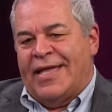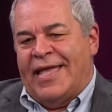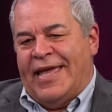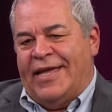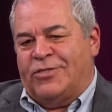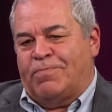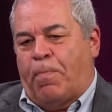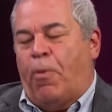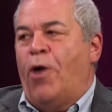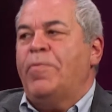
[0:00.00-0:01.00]
is
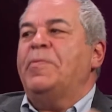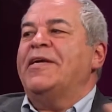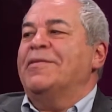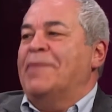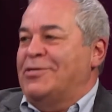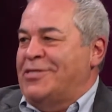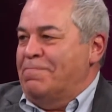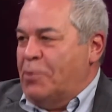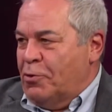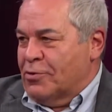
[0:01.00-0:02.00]
probably the most
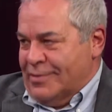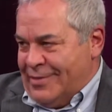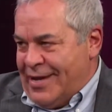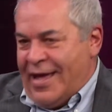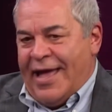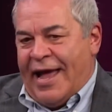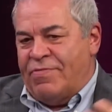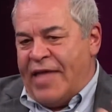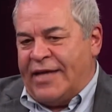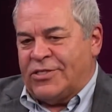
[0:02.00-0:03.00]
important, and
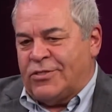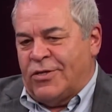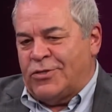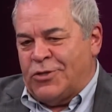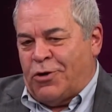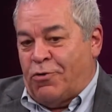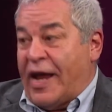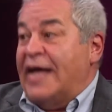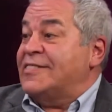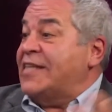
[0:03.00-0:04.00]
that's to
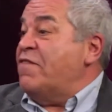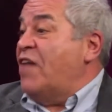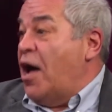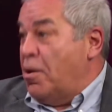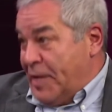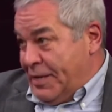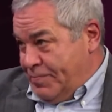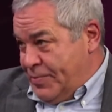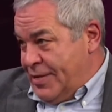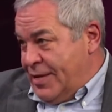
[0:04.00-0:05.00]
create a safe harbor.
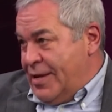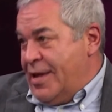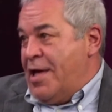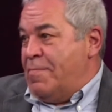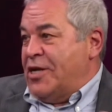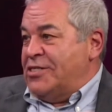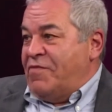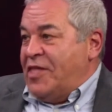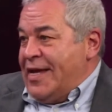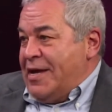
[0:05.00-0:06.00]
Because if you
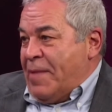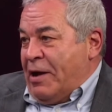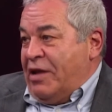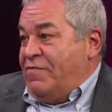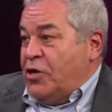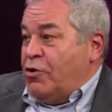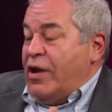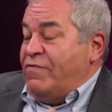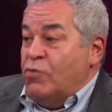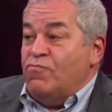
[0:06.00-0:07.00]
think about it,
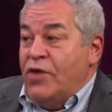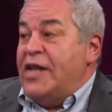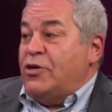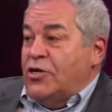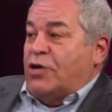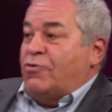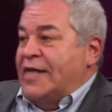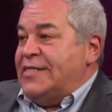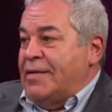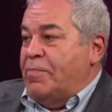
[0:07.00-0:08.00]
if you're really good at
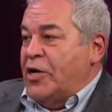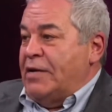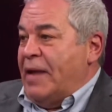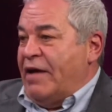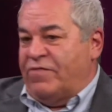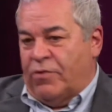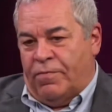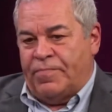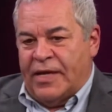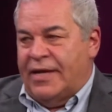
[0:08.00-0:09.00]
creating a burning
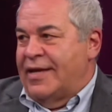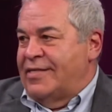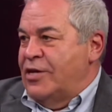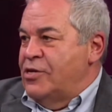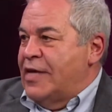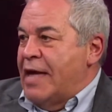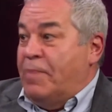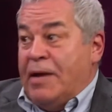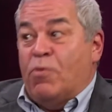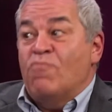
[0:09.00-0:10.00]
platform, then you get
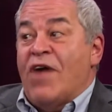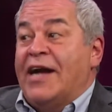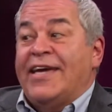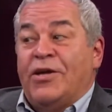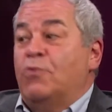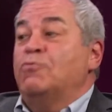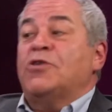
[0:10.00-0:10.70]
people running in all